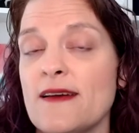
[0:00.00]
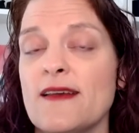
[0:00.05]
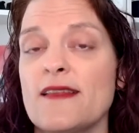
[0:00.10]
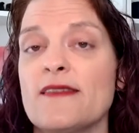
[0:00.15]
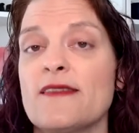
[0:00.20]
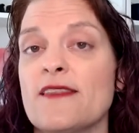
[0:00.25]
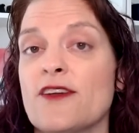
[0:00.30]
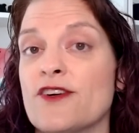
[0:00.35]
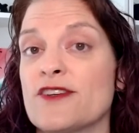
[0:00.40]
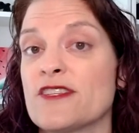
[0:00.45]

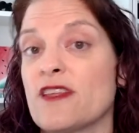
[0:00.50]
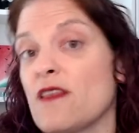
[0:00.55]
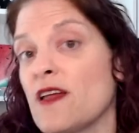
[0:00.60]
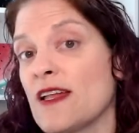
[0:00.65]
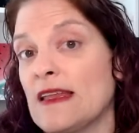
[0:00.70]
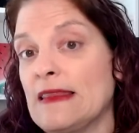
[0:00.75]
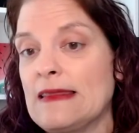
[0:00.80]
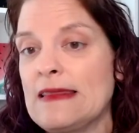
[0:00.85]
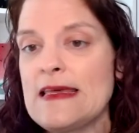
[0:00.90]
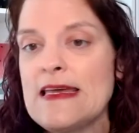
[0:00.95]
There is a lot
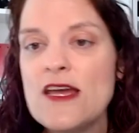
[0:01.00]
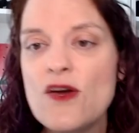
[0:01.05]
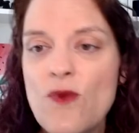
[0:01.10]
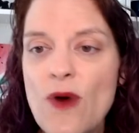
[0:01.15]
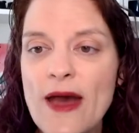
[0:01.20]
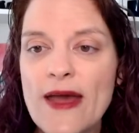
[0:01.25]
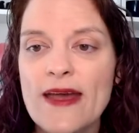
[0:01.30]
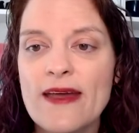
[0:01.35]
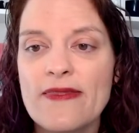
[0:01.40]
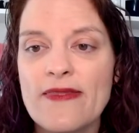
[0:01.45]
of
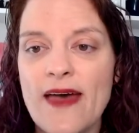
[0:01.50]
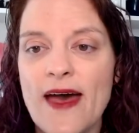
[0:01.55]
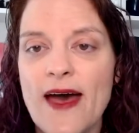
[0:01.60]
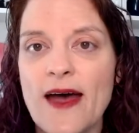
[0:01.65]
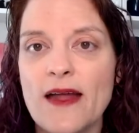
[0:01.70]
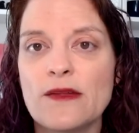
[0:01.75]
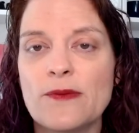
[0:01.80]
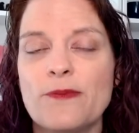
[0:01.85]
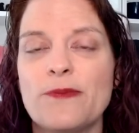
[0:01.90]
leeway in that,